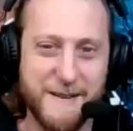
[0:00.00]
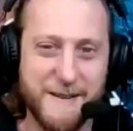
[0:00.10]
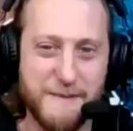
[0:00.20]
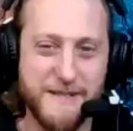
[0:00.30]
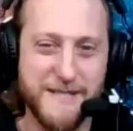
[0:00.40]

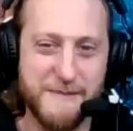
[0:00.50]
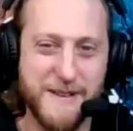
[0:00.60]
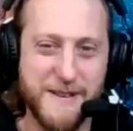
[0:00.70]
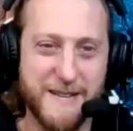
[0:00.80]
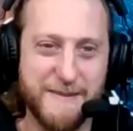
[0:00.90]
uh please
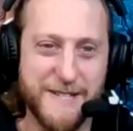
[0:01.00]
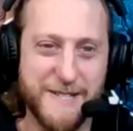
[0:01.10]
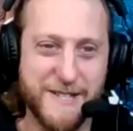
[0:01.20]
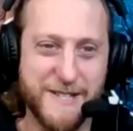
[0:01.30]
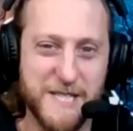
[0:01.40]
make an
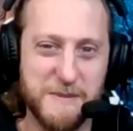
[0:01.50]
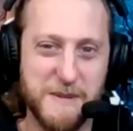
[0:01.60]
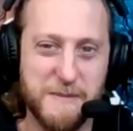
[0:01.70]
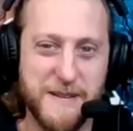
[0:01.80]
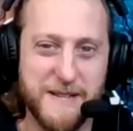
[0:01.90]
image of
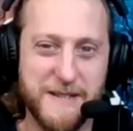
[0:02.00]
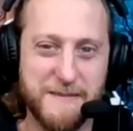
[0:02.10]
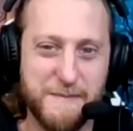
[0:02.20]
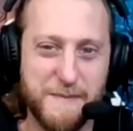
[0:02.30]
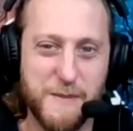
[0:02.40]
vince mcmahon
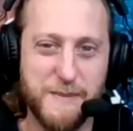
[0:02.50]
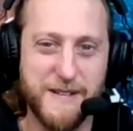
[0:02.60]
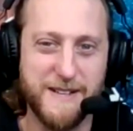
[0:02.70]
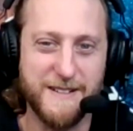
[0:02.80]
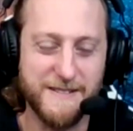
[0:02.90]

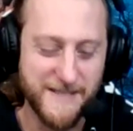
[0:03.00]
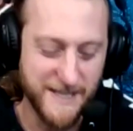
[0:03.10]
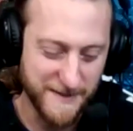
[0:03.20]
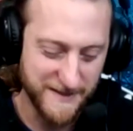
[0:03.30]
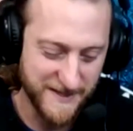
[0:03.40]
pooping on
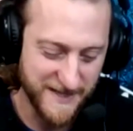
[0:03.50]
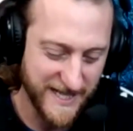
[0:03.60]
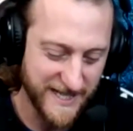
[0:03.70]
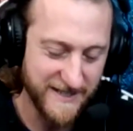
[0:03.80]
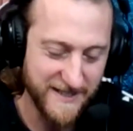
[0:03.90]
someone's
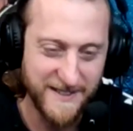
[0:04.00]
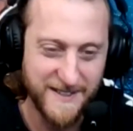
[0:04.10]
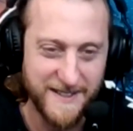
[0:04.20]
head